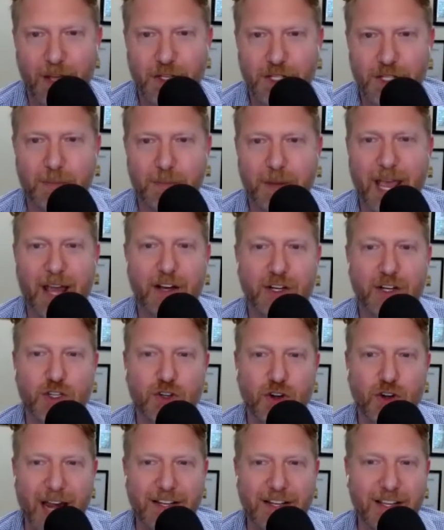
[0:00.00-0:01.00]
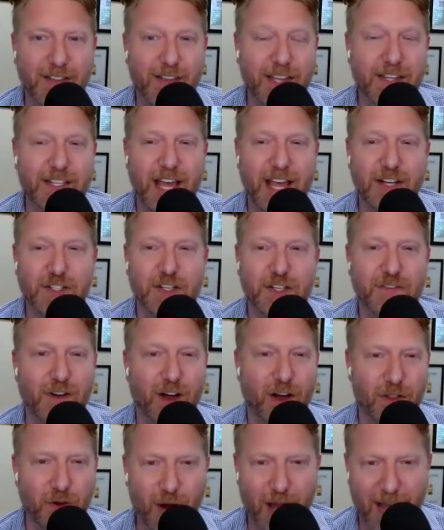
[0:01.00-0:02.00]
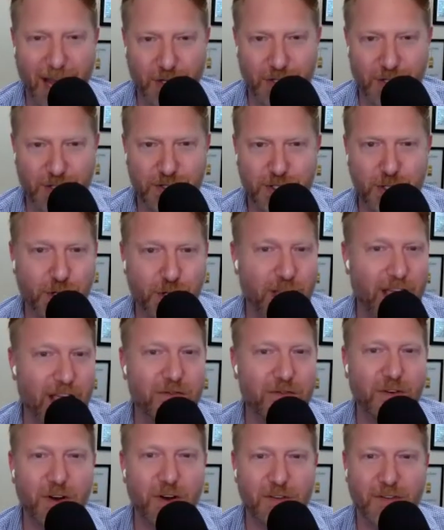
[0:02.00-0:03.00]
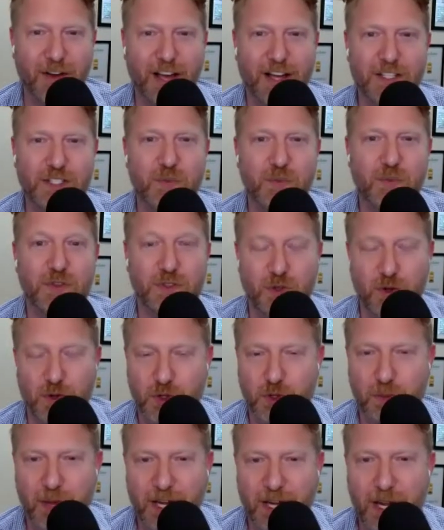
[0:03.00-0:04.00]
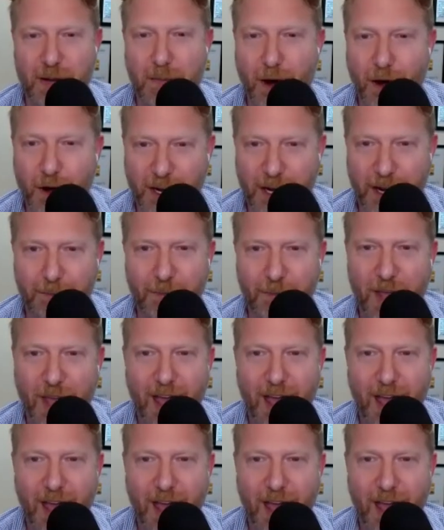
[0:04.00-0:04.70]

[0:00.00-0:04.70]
She began attracting the attention of other agents looking for advice with social media marketing.